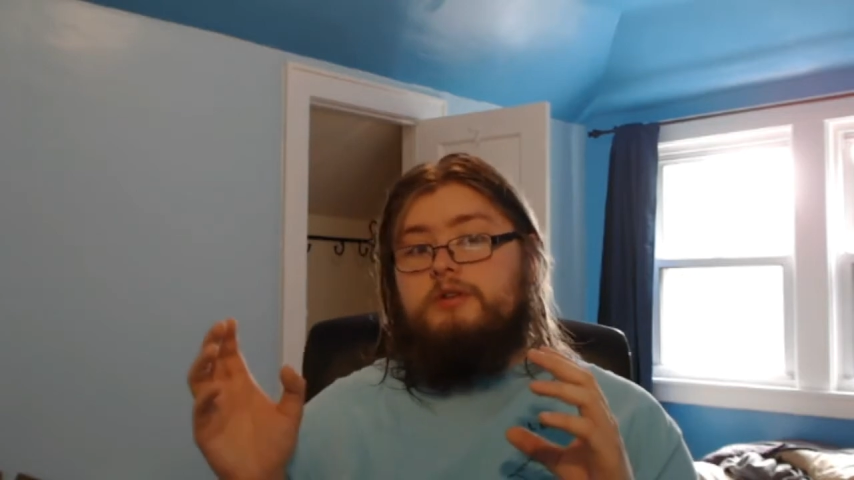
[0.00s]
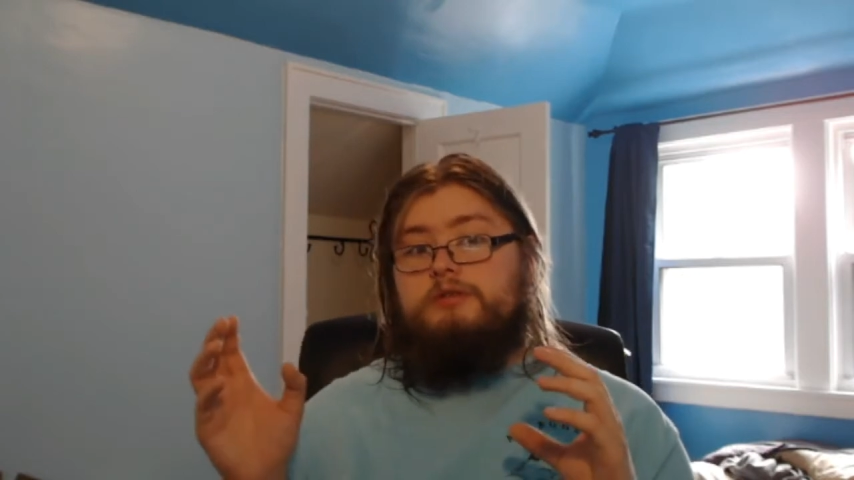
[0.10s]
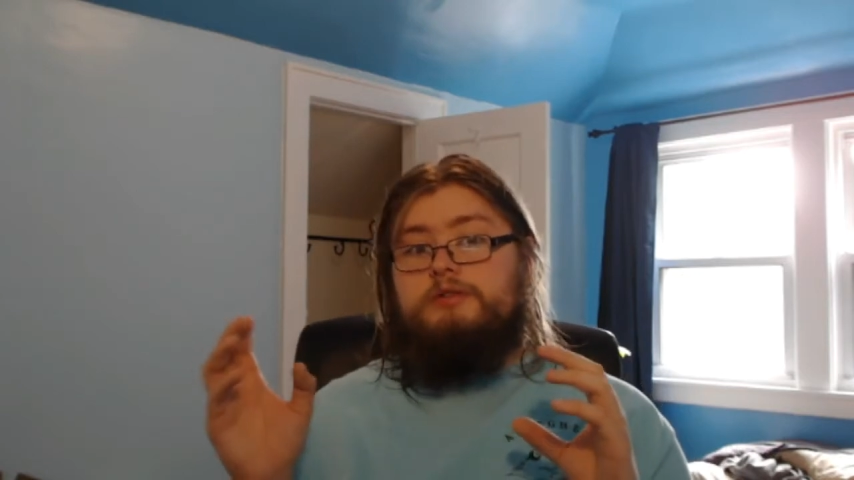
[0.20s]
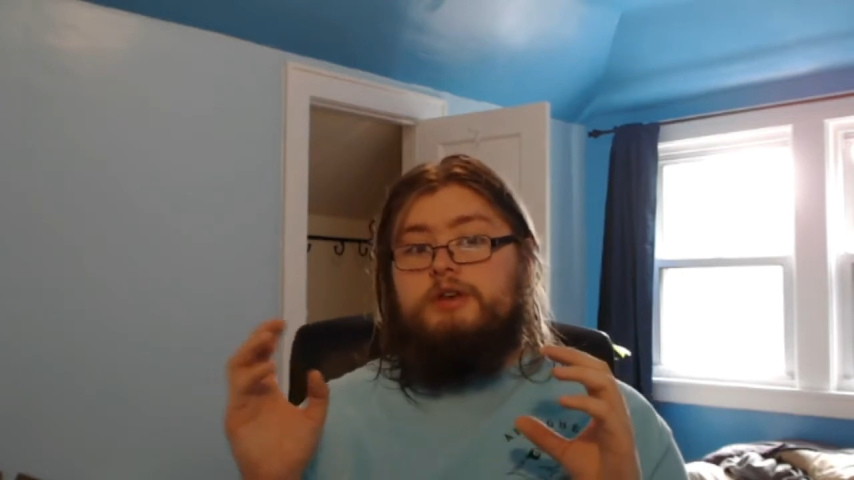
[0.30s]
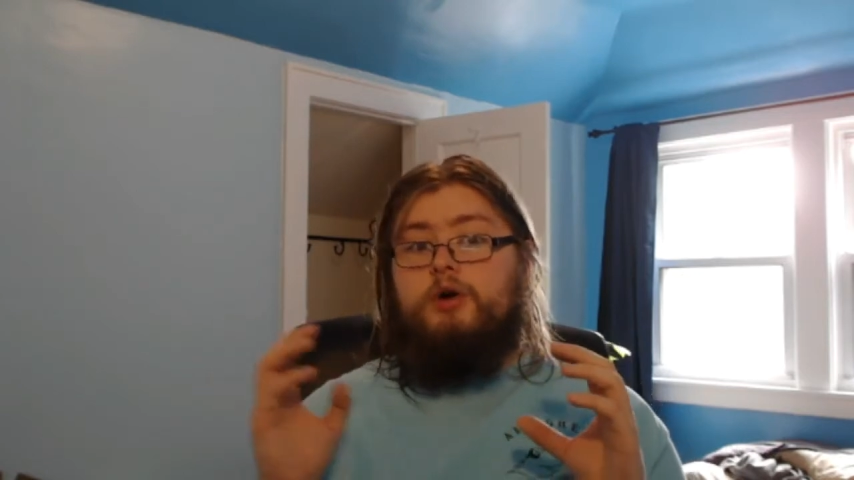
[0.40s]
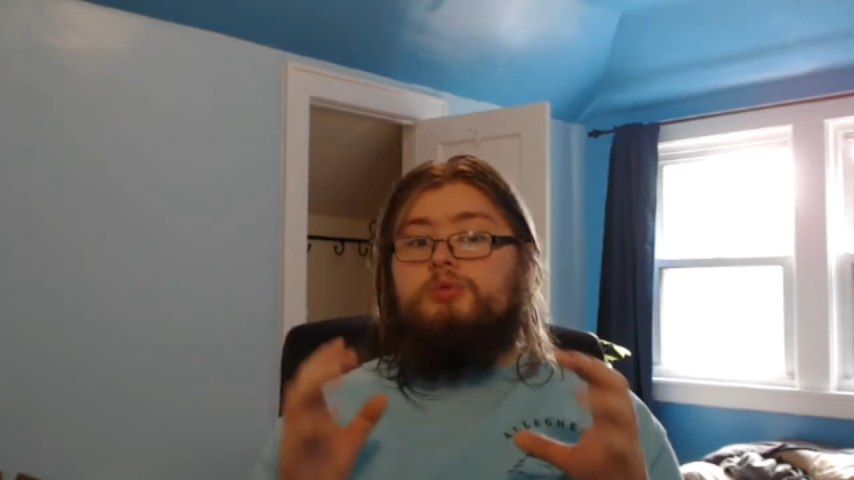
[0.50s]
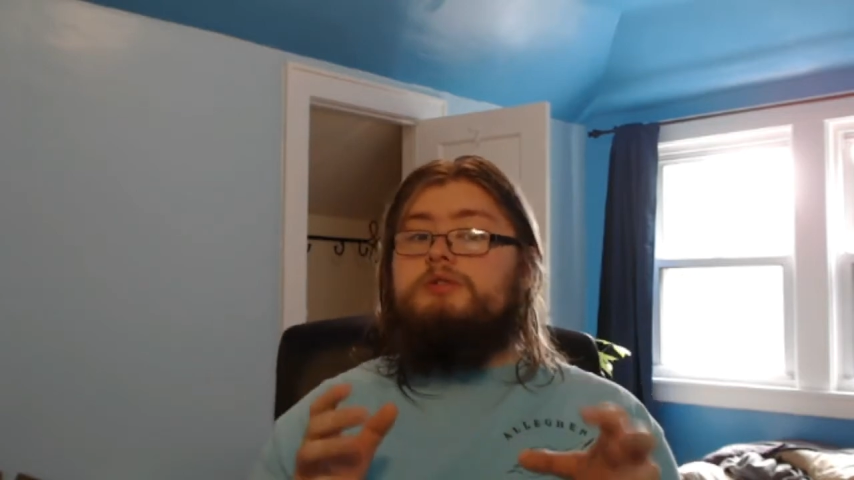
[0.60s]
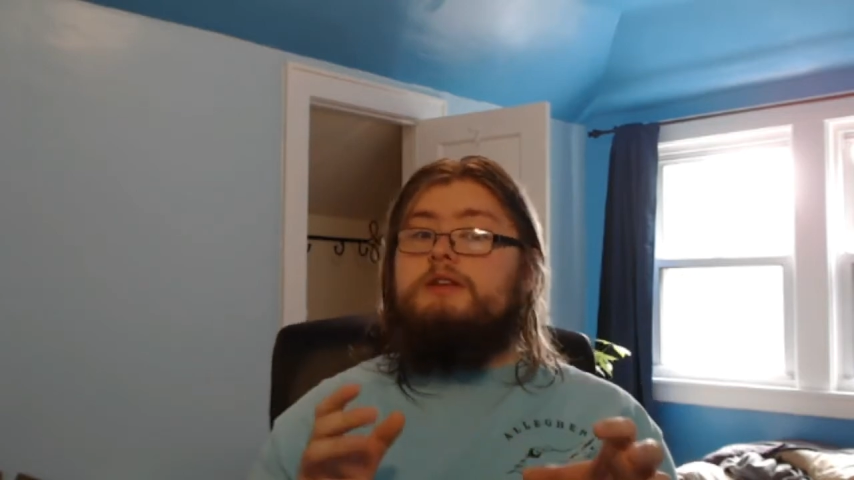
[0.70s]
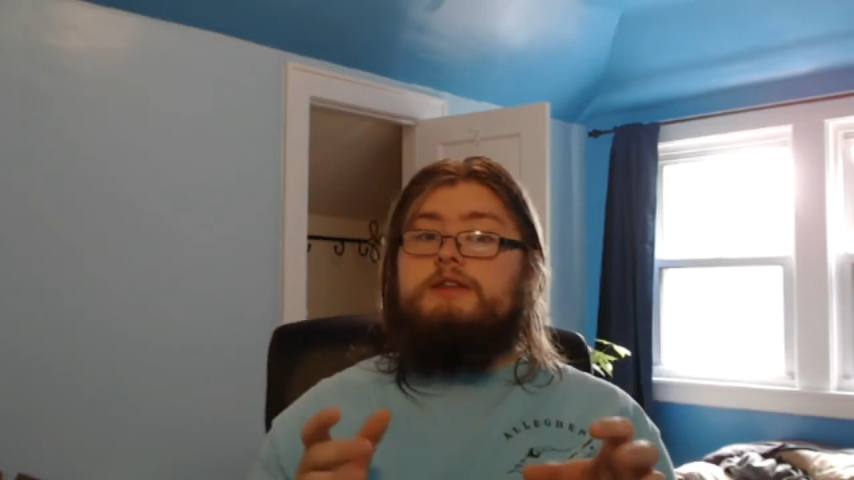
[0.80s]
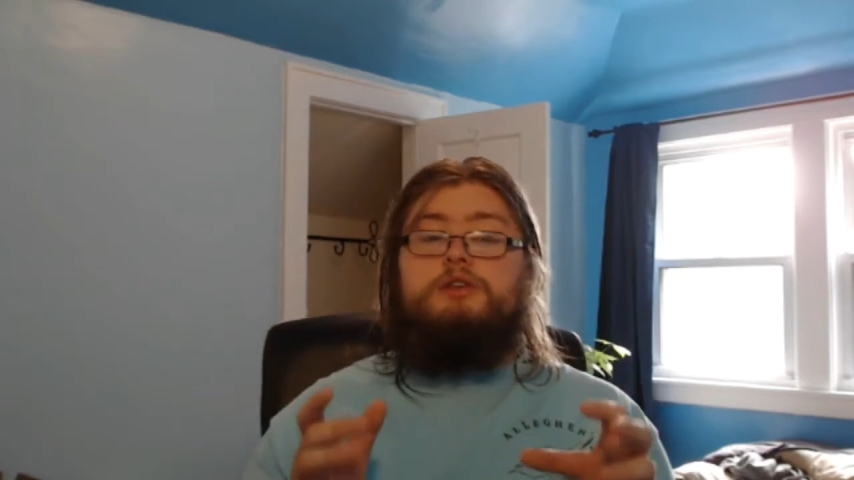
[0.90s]
the
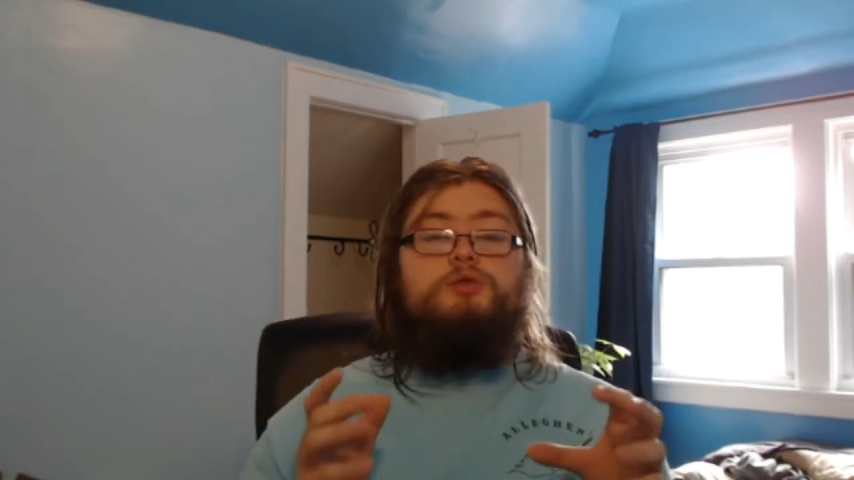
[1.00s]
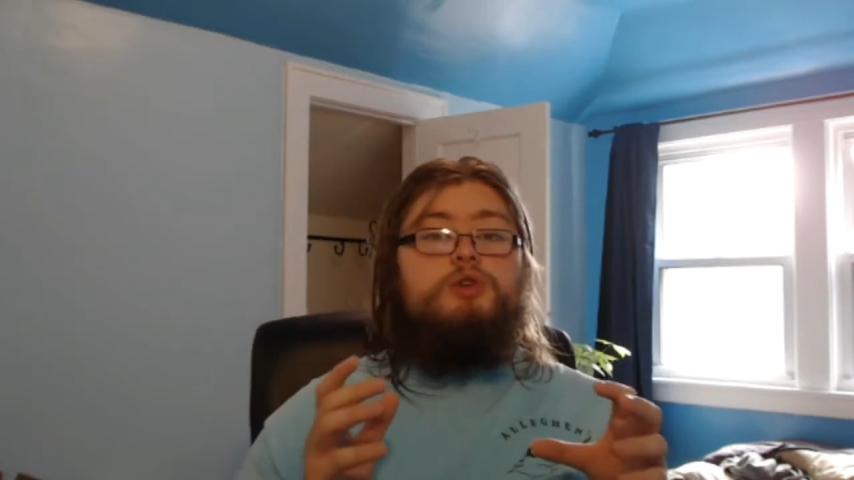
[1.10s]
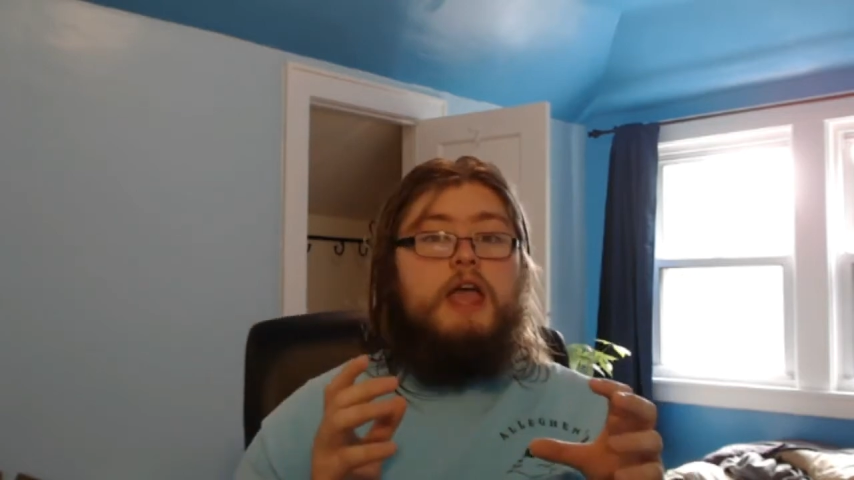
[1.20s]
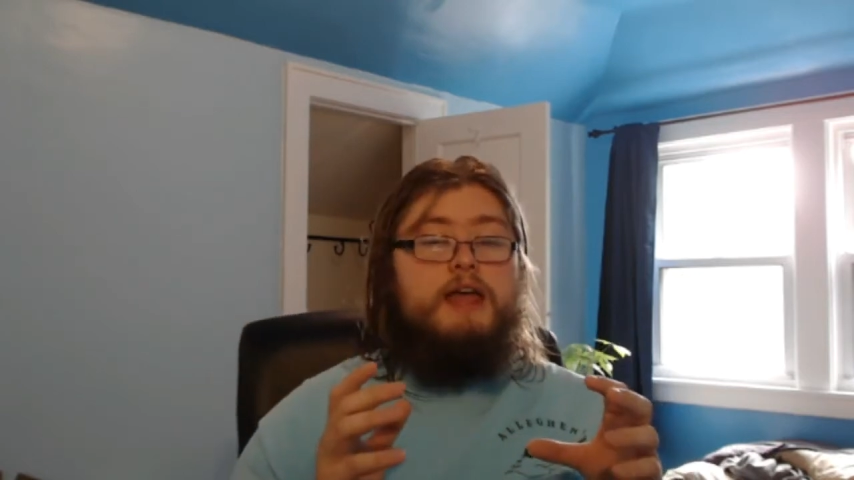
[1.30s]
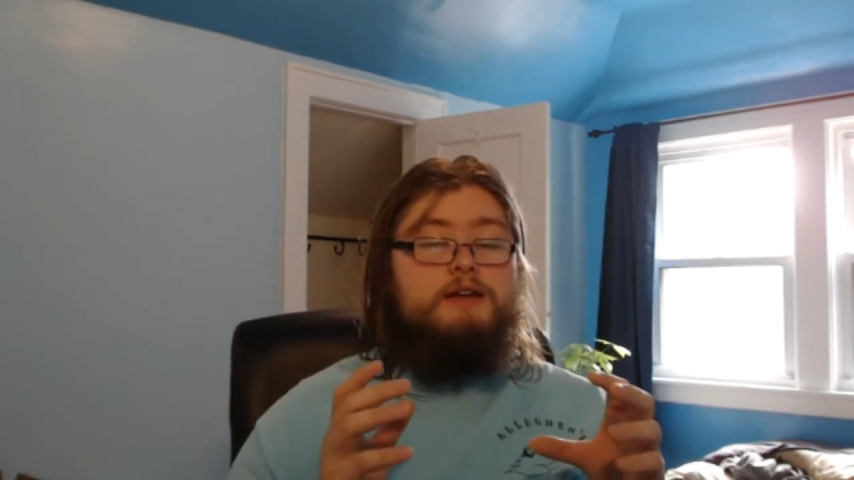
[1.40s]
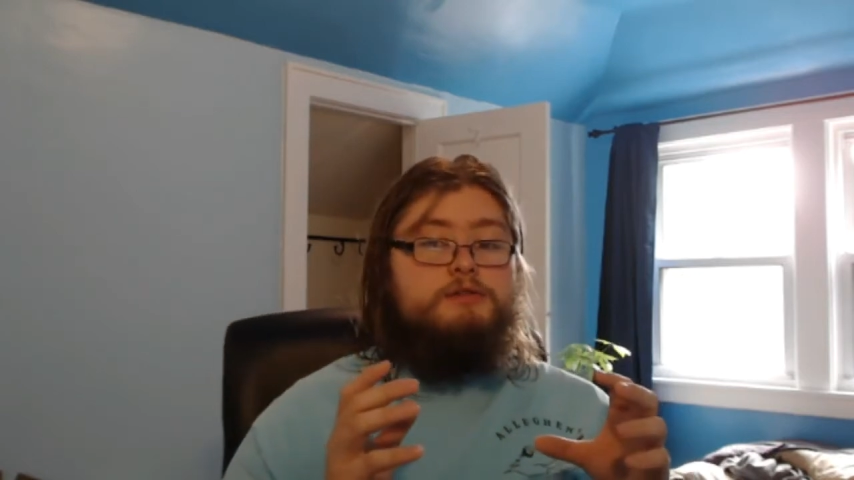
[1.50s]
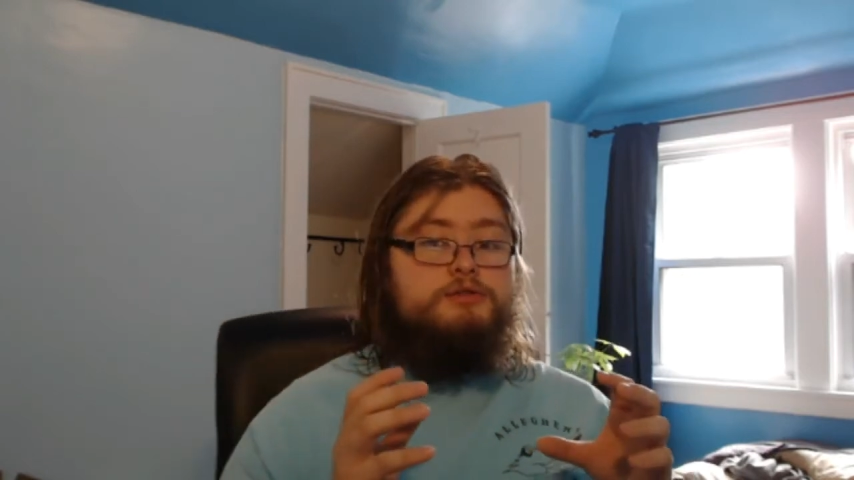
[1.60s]
only thing you can